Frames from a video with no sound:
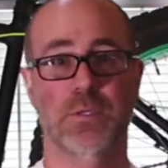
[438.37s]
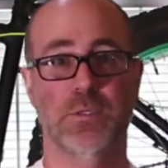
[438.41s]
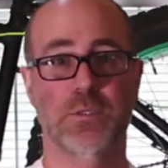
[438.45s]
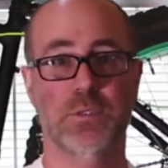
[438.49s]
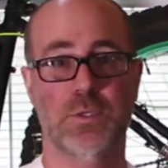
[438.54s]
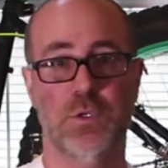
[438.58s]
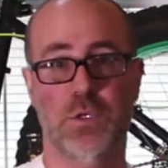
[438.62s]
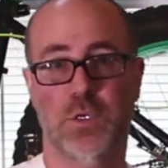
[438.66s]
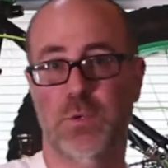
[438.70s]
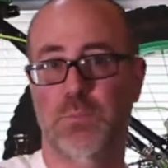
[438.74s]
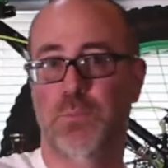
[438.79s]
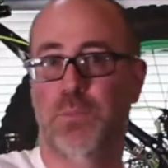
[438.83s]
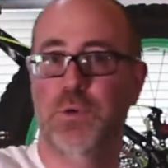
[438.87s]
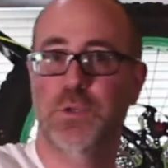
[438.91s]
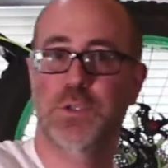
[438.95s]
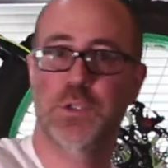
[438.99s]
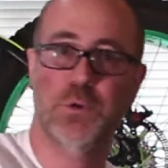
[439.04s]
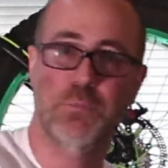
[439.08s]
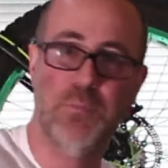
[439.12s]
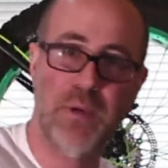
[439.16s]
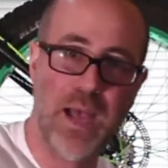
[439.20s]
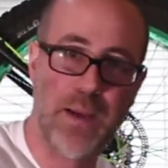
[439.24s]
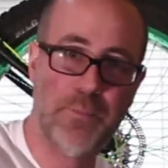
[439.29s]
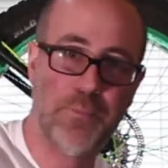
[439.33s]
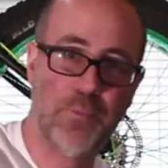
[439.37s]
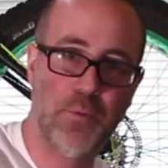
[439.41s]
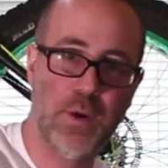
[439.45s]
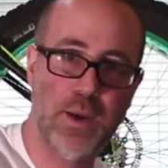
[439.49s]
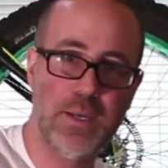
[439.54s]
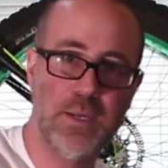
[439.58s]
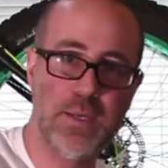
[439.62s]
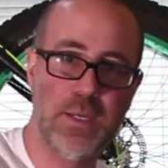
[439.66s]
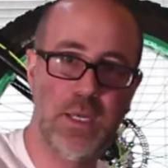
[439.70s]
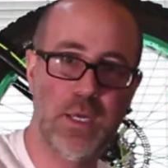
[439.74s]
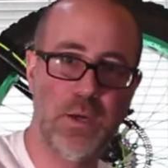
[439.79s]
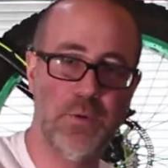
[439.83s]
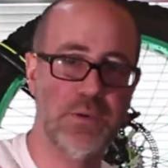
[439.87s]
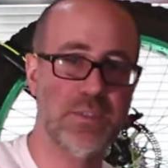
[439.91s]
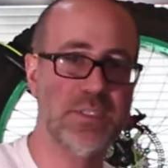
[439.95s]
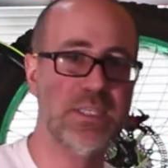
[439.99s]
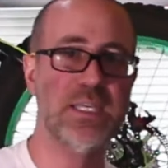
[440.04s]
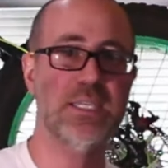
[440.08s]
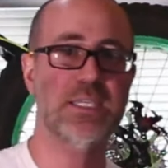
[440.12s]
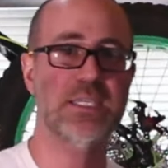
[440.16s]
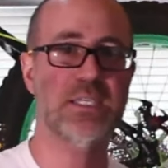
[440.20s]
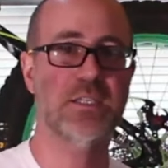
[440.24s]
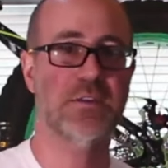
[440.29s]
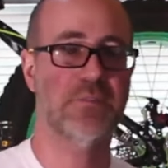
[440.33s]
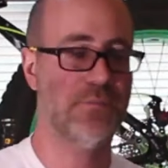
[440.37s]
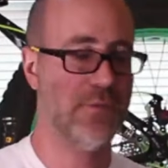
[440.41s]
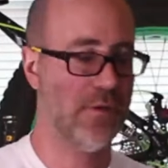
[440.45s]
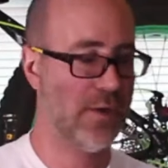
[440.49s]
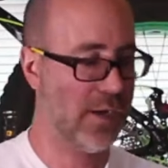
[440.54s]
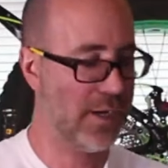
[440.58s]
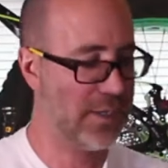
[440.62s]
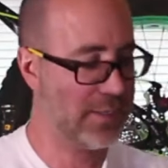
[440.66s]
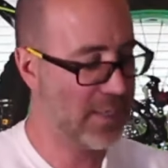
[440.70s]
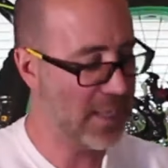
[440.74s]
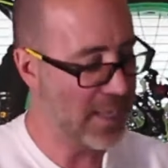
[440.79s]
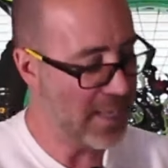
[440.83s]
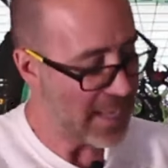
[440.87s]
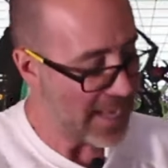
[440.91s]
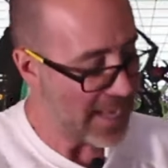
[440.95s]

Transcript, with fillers: So you can put your map right in here, it's easy to find.